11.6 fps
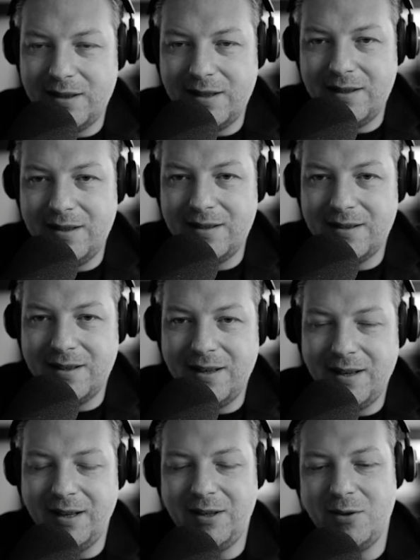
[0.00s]
This is
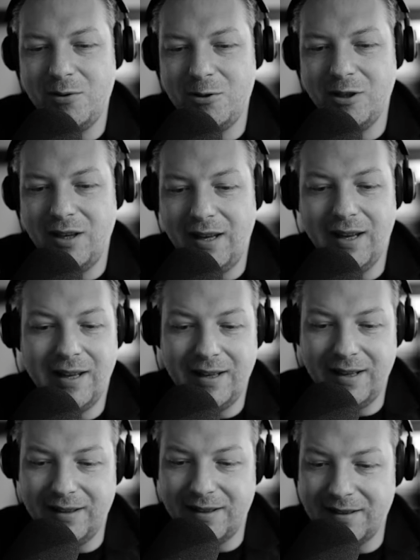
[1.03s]
usually an
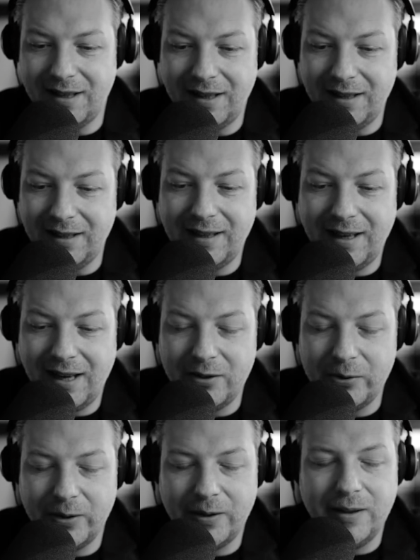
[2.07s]
interesting
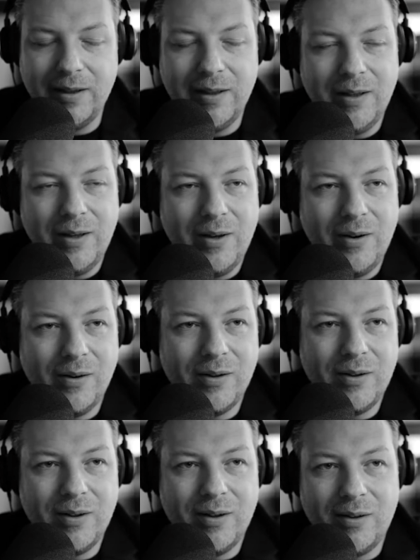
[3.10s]
indication
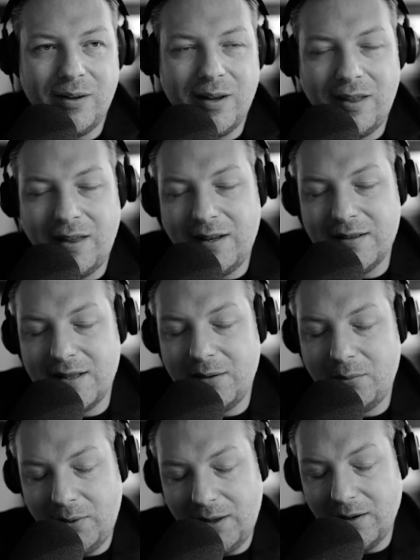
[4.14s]
on the things
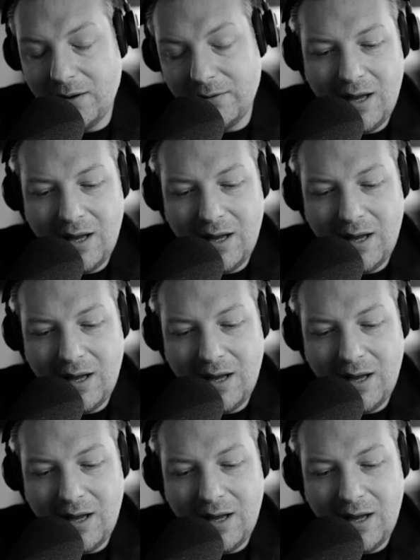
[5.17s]
that we love.